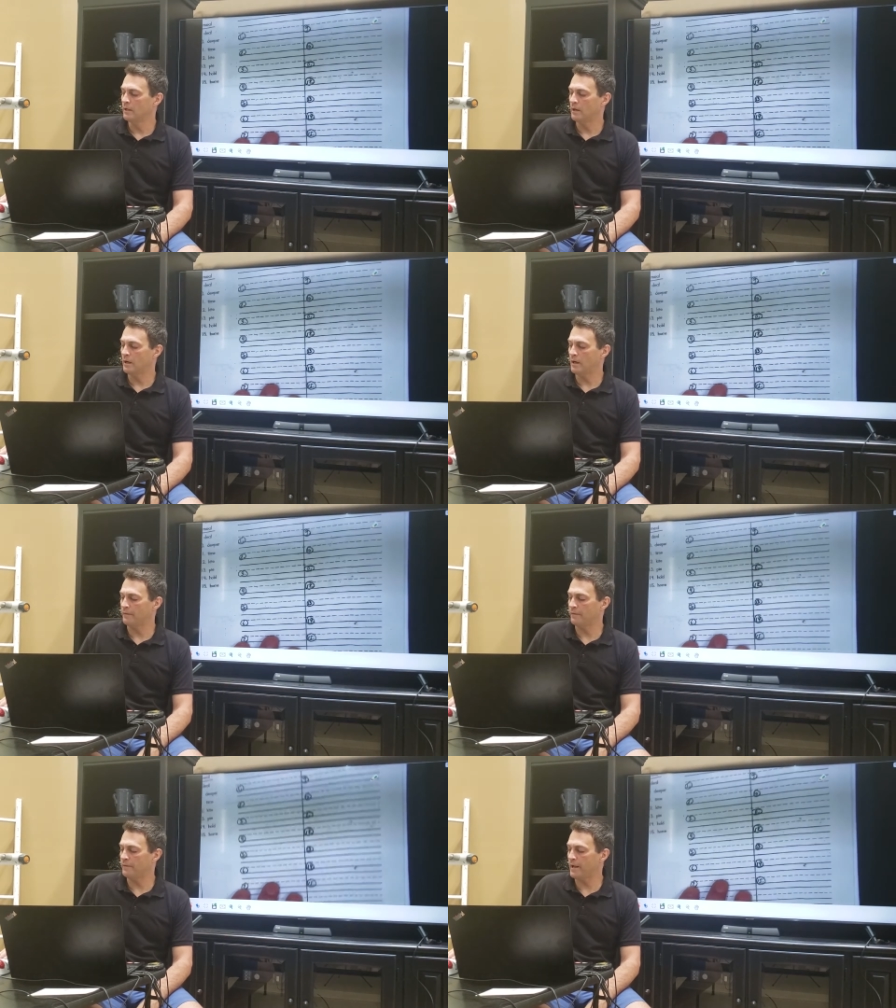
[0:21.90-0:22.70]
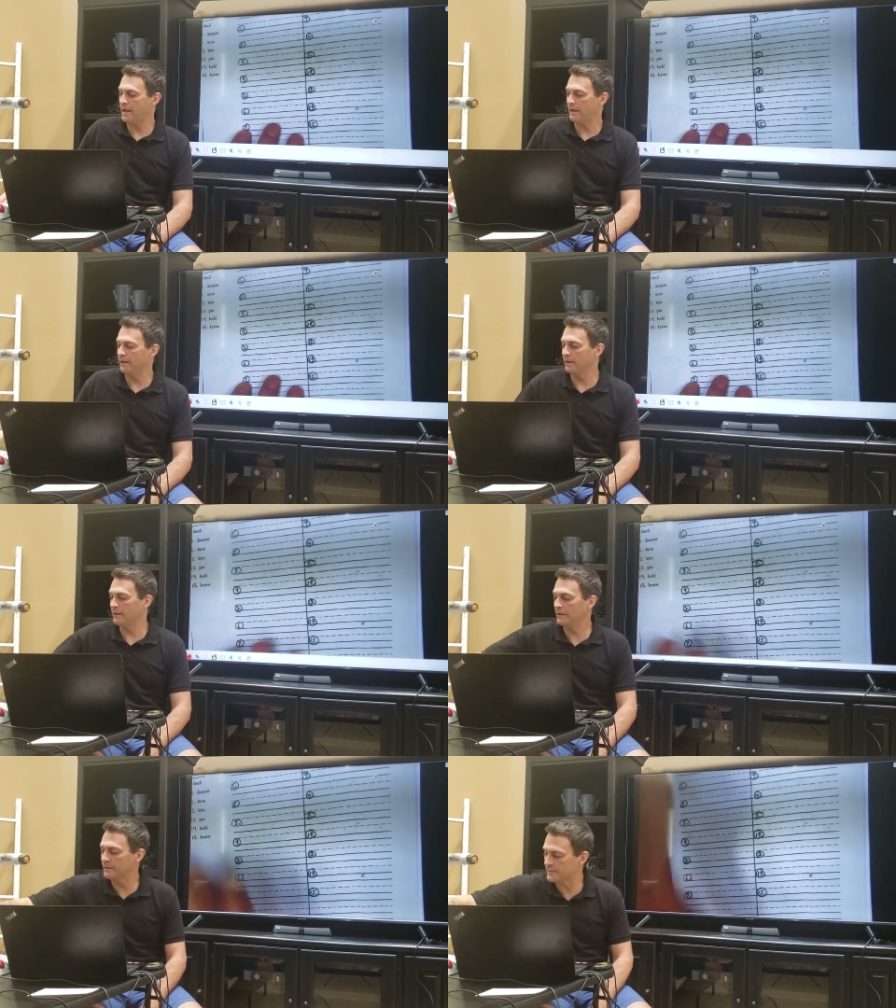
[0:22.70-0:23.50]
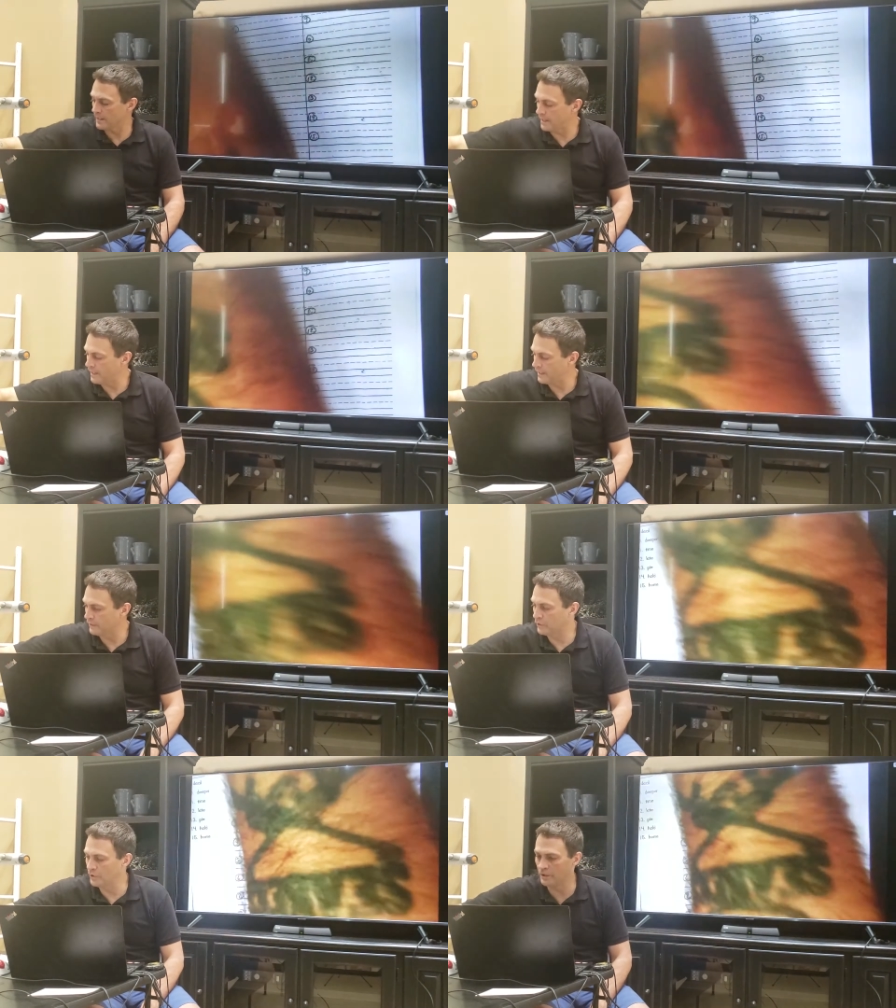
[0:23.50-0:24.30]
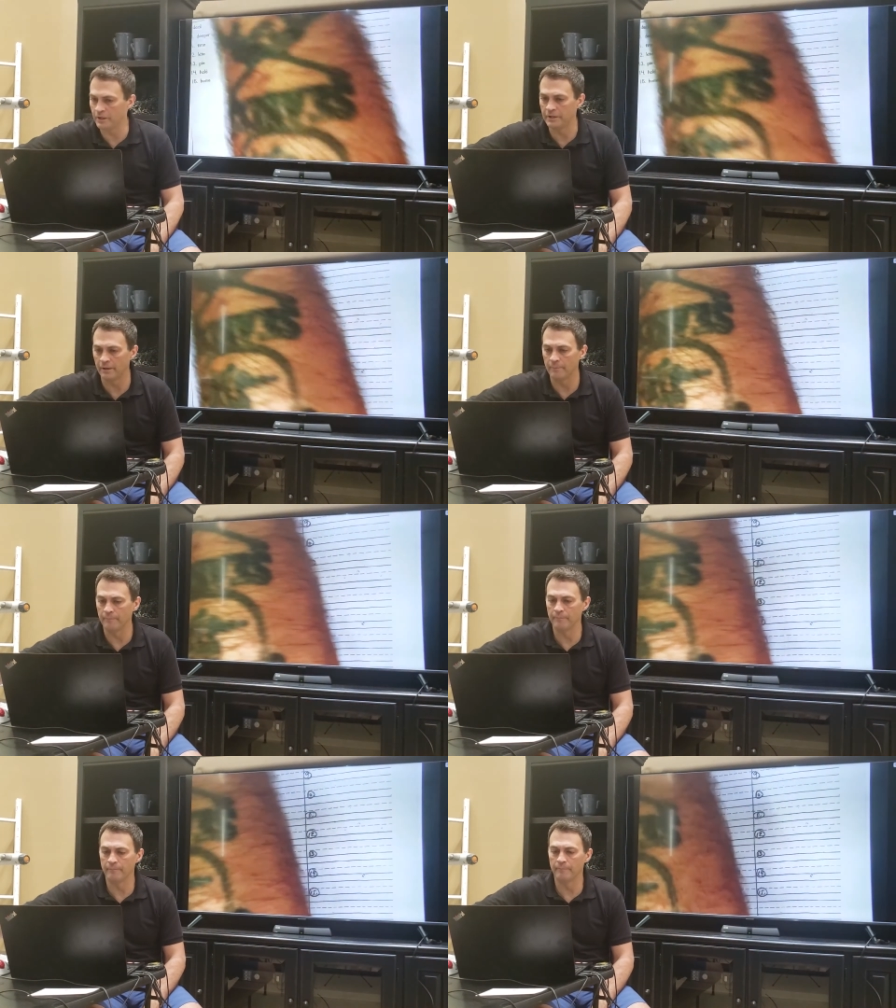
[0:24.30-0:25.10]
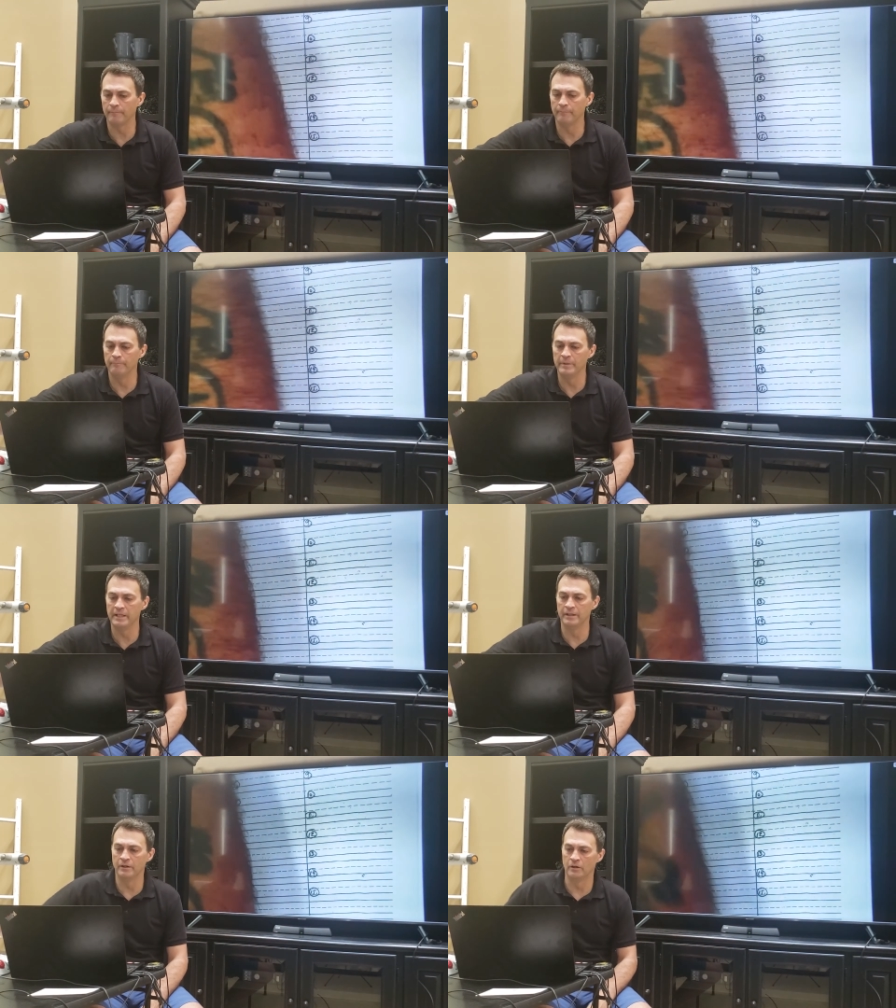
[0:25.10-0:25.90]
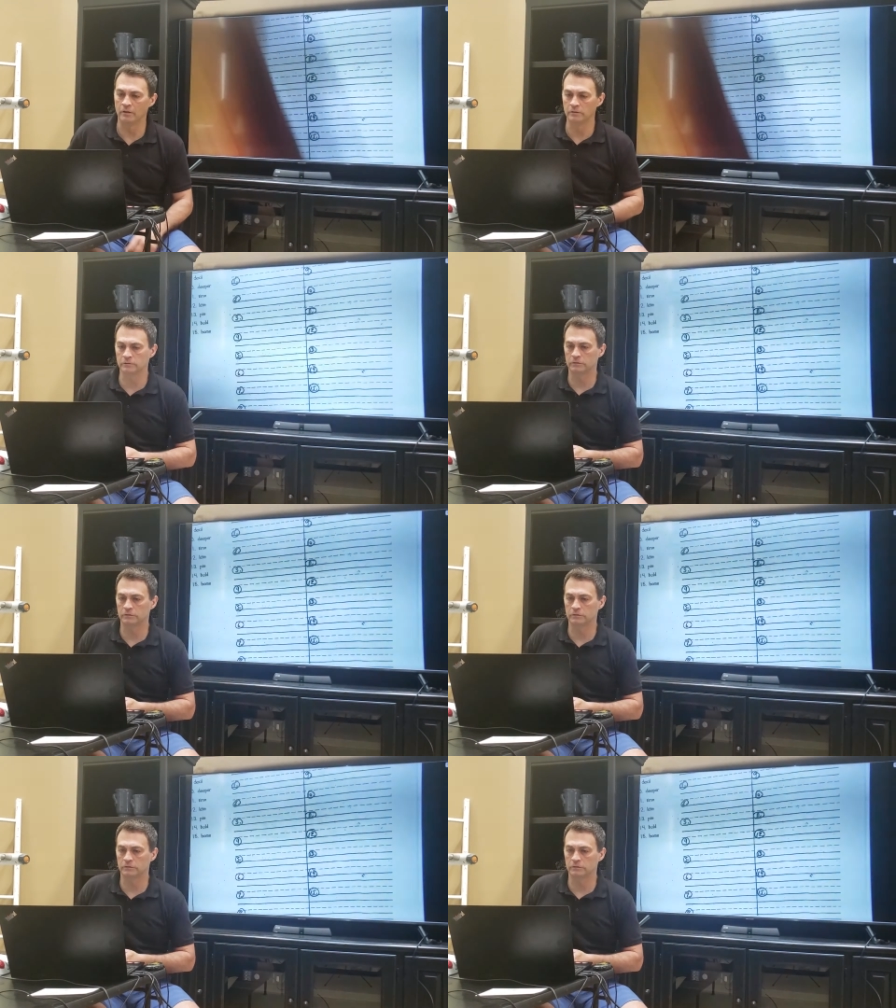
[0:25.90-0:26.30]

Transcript: Alright, that is a good meal.